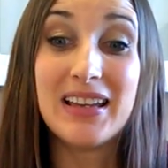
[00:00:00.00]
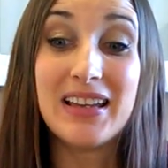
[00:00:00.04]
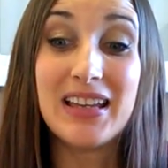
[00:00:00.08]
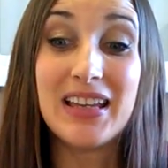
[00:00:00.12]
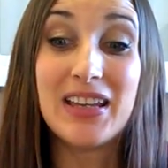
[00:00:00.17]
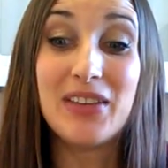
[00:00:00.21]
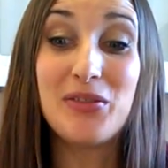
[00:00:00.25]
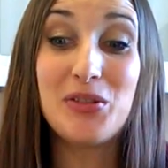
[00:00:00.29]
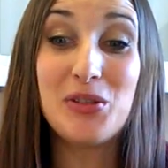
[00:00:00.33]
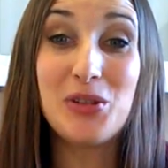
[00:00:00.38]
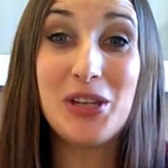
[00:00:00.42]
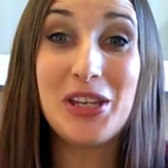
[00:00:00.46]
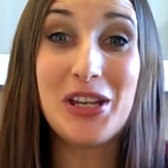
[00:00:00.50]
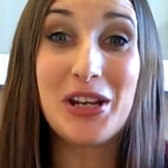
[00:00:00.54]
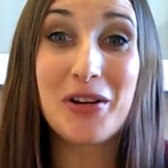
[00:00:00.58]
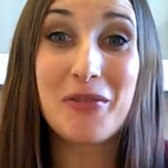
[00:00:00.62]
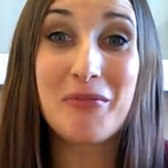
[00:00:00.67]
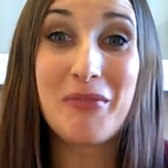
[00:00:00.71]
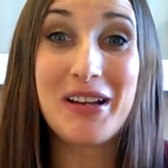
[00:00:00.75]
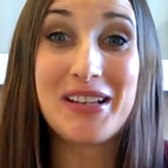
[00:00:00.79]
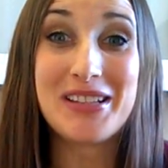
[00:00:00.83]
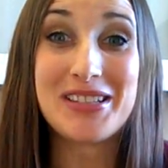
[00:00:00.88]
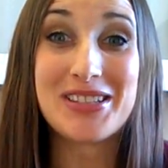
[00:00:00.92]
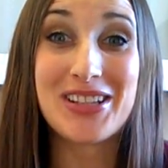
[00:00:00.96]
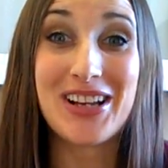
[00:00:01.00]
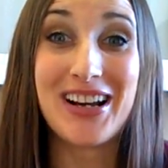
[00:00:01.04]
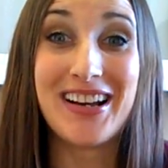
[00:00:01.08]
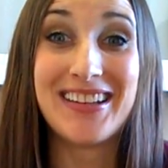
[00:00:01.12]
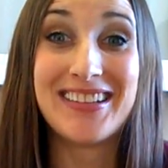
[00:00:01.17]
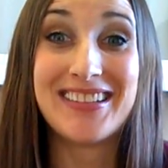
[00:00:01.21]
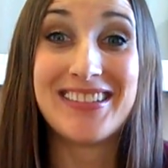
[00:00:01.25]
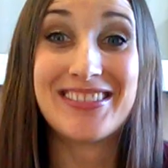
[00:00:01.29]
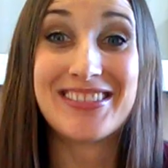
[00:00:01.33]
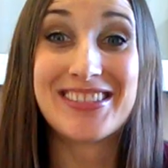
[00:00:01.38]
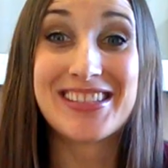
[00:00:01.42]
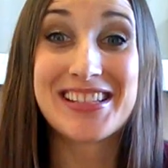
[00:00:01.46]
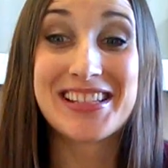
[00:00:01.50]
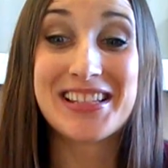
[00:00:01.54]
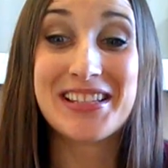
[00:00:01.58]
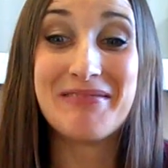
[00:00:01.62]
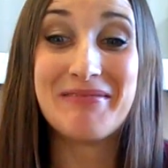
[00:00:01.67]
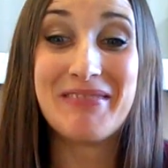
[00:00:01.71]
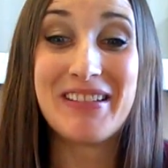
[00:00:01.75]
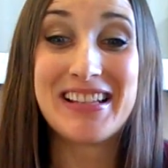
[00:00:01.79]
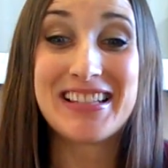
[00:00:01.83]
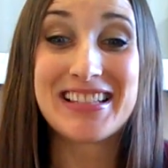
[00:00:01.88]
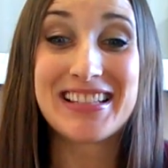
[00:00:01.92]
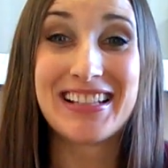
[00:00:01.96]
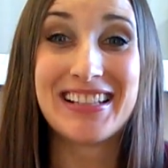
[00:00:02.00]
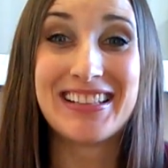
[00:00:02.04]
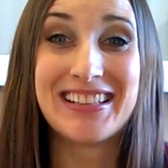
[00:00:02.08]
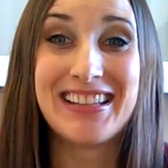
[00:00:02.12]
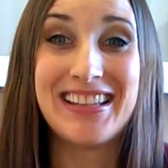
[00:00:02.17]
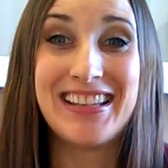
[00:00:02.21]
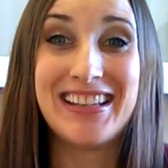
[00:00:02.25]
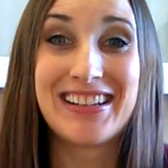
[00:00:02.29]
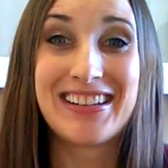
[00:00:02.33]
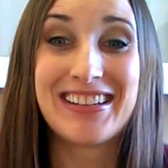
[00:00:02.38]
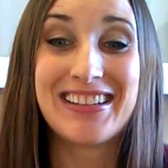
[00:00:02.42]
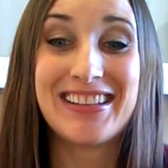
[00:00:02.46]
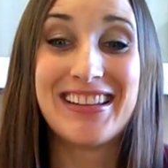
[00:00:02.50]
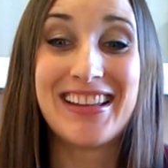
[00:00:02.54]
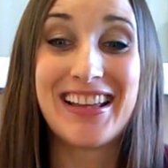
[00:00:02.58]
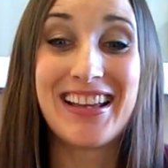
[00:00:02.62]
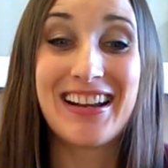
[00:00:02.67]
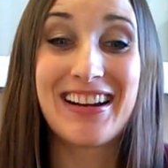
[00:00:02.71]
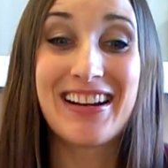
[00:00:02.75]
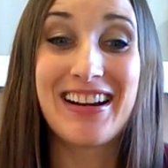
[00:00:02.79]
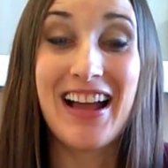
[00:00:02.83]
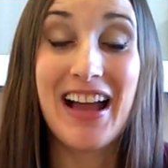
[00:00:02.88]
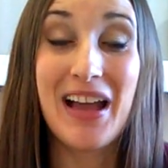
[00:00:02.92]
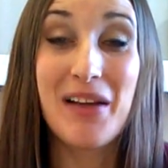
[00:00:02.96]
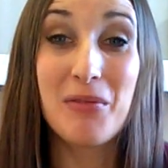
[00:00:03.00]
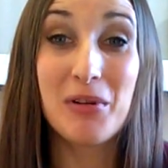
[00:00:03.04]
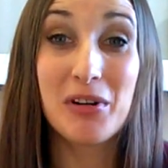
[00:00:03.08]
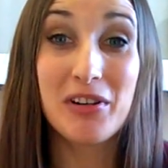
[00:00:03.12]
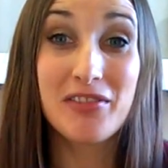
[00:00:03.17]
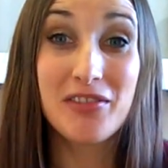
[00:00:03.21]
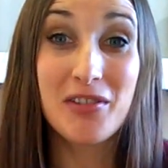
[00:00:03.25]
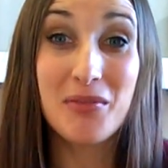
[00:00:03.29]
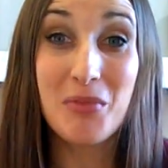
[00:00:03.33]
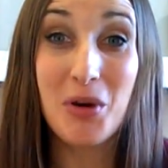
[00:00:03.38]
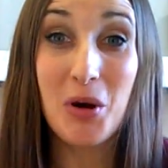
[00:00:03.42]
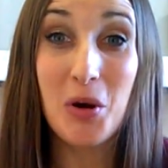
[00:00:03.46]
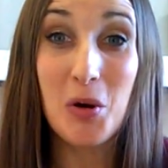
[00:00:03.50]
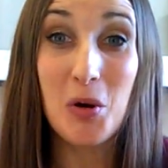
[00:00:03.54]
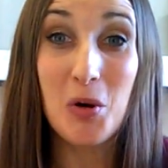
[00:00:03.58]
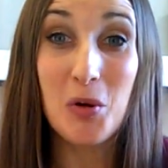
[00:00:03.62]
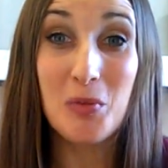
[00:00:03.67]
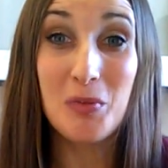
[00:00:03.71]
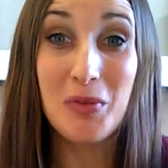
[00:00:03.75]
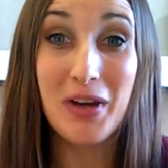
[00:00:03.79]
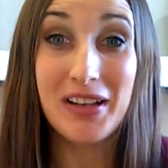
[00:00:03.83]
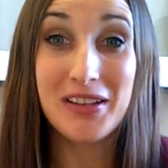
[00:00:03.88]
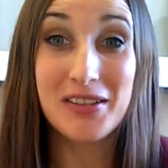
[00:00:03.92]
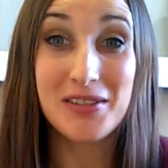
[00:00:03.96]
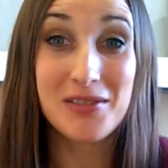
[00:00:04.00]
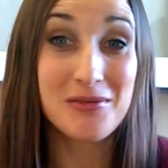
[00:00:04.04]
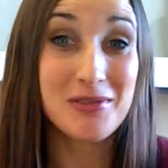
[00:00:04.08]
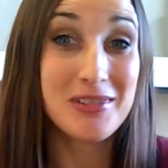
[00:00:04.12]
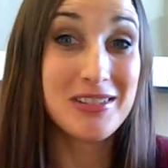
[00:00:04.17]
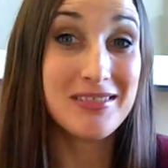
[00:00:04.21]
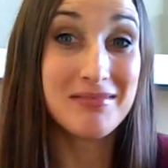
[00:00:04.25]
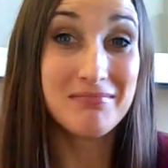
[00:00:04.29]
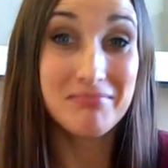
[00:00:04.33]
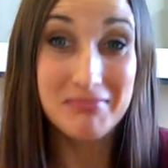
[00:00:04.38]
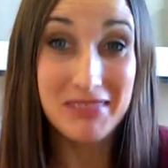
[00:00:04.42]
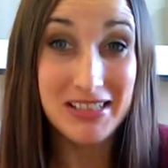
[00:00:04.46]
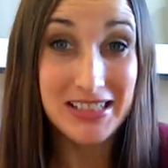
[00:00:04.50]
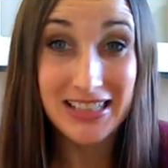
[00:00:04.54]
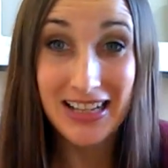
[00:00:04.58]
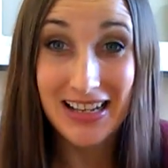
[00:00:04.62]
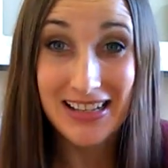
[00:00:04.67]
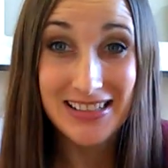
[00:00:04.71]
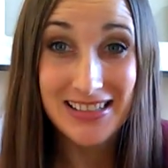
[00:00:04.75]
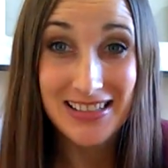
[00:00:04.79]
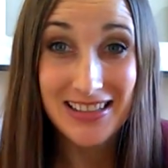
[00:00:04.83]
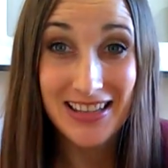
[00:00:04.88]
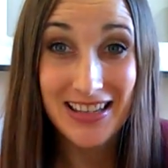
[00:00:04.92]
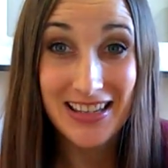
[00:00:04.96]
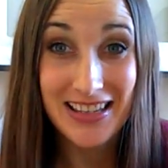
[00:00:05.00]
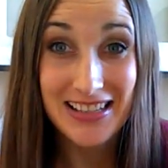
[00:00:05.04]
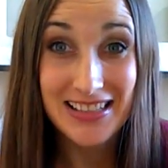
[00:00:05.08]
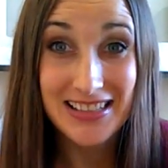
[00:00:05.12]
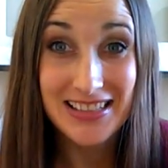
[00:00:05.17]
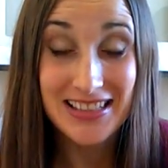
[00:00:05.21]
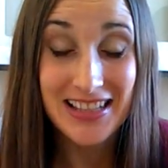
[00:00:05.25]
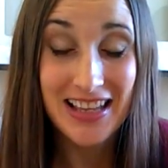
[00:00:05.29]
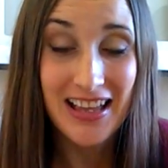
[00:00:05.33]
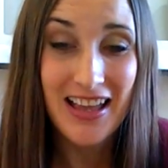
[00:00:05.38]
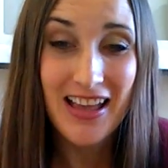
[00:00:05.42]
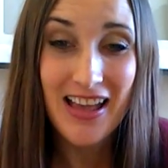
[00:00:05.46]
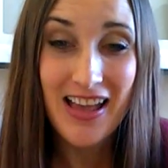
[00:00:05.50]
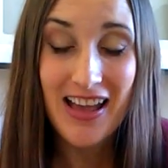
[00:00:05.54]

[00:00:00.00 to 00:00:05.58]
If you hear my son or see my son here and there, I work from home doing these kinds of things,